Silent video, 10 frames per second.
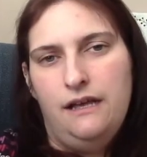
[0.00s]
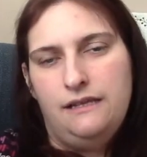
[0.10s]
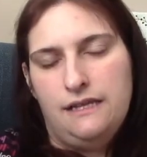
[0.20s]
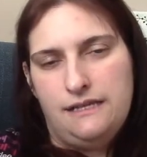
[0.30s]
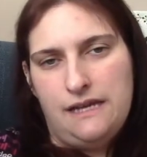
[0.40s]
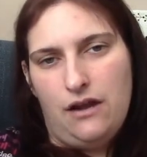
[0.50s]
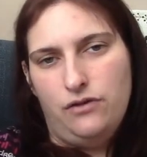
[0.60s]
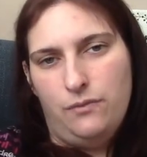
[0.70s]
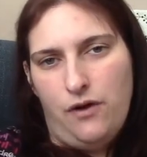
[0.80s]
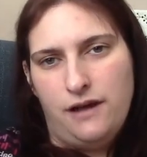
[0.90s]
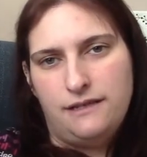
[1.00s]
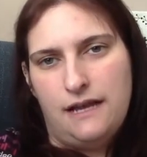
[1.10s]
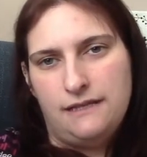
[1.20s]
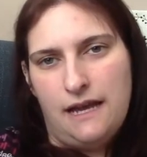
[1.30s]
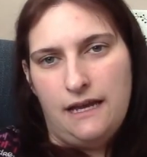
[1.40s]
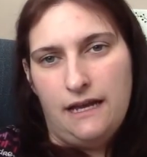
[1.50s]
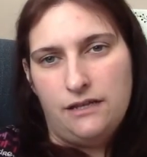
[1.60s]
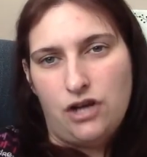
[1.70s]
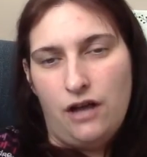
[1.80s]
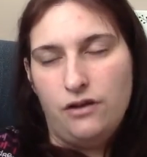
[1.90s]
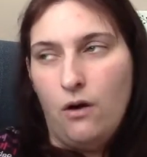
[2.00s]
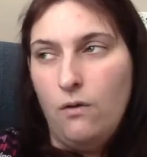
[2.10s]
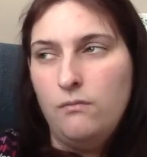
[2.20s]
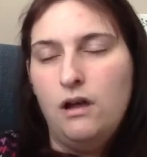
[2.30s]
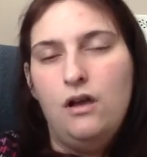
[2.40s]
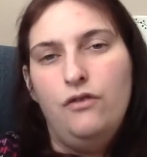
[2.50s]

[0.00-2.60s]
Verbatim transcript: stick out the process and get a child home,